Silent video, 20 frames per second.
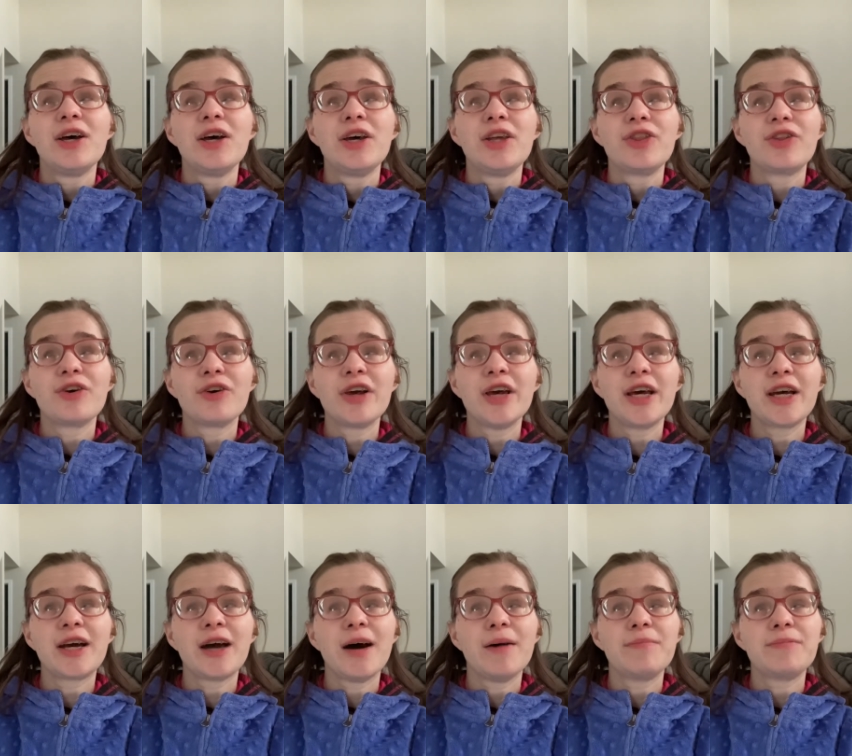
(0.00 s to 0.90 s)
there are
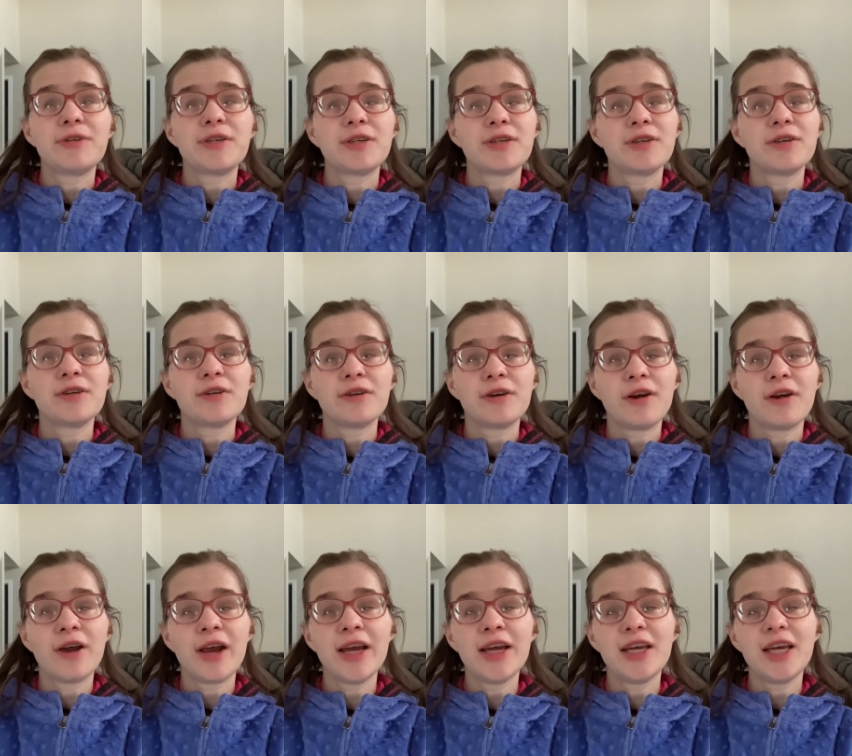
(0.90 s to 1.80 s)
hiccups.
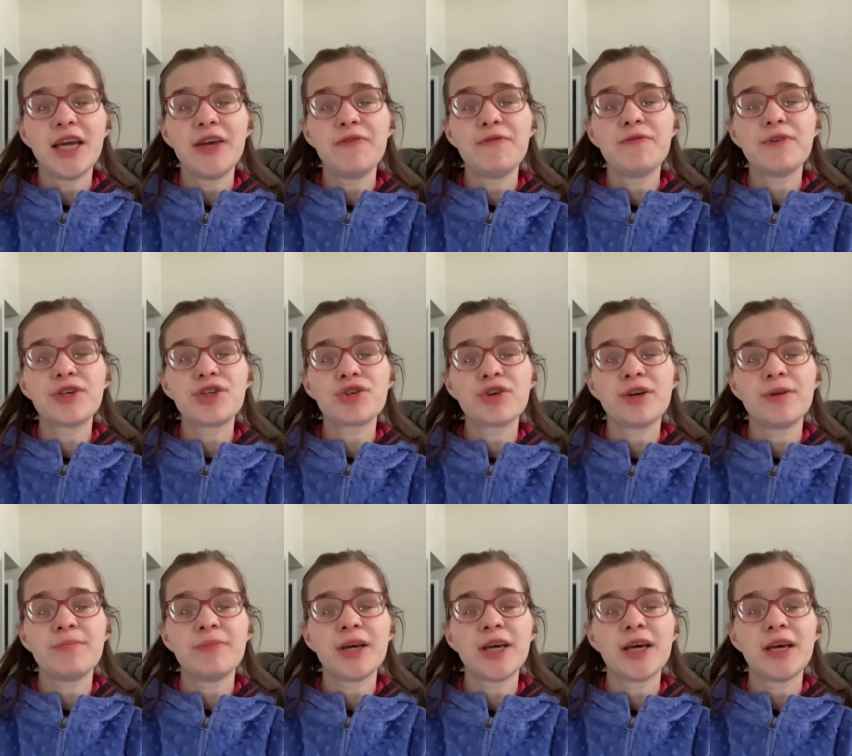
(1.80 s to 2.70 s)
All right, even with
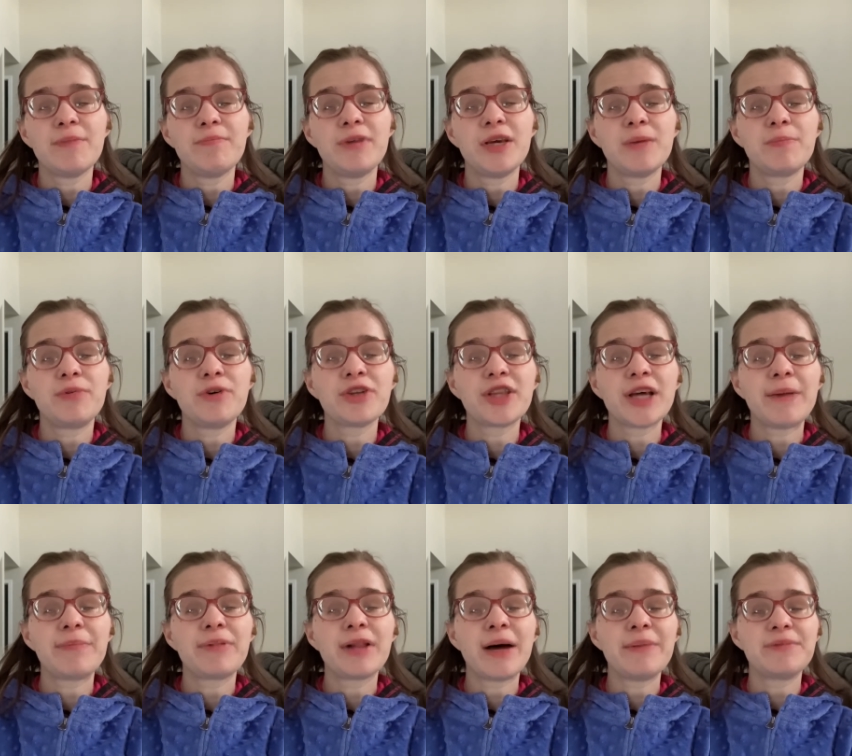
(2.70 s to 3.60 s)
treatment, people with
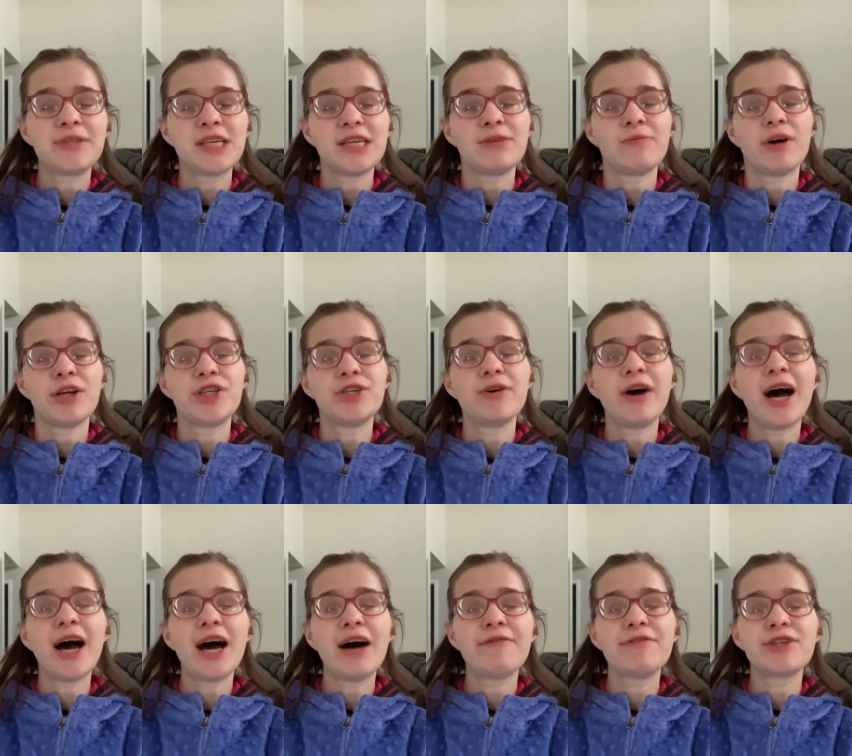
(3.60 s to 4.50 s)
epilepsy, once you
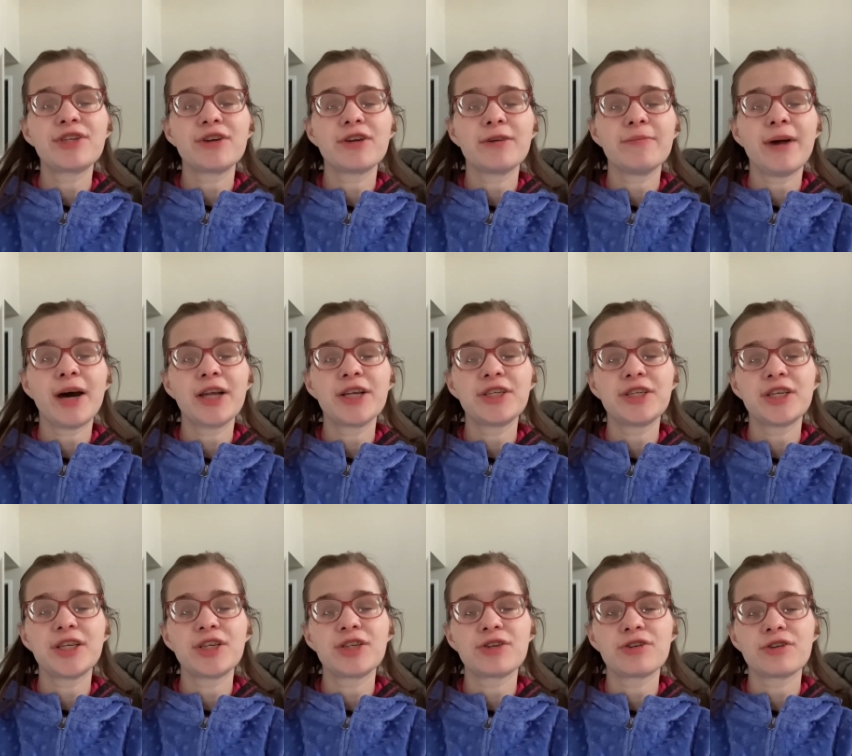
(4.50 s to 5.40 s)
have a certain amount of
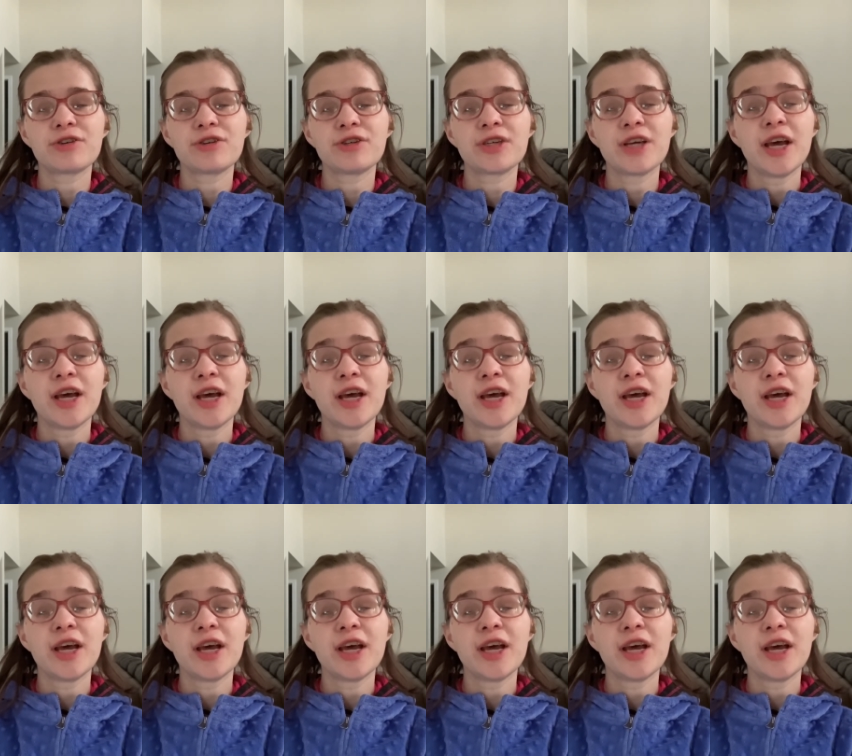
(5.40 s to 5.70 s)
seizures,